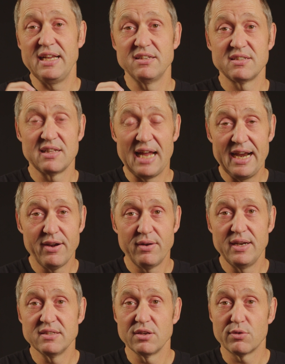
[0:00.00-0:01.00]
slider
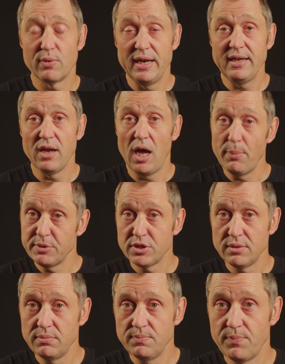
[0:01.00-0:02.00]
is a great
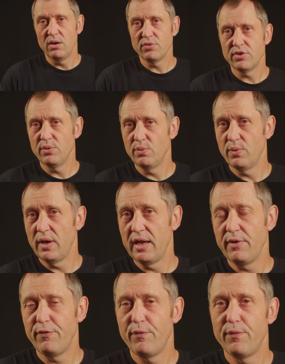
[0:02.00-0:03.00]
option. Also,
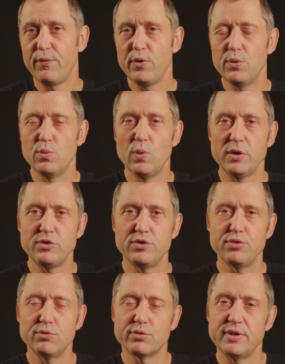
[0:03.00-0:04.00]
if you want
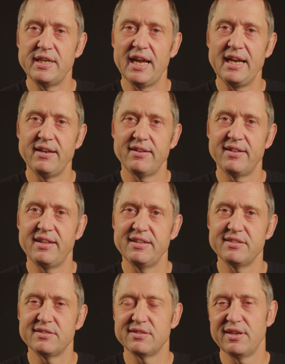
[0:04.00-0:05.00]
to create
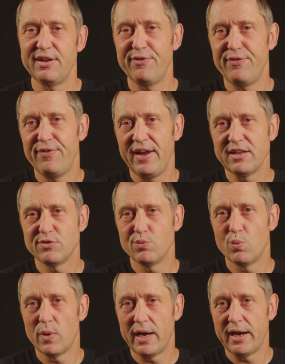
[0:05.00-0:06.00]
this effect
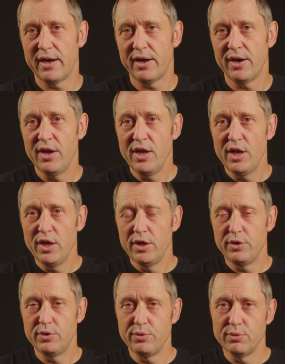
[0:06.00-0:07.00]
where
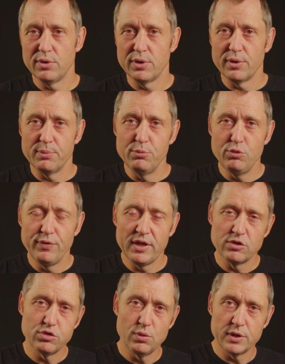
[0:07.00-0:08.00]
you are moving
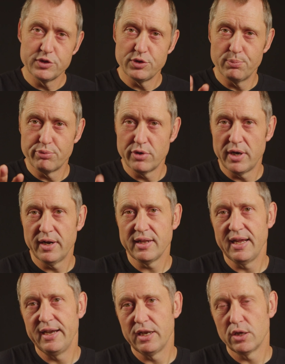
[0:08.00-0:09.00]
towards your product
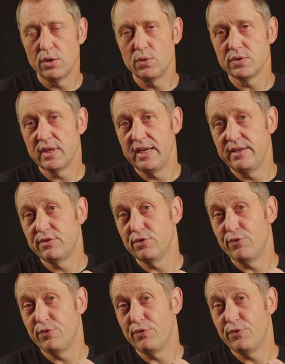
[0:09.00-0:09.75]
and it goes into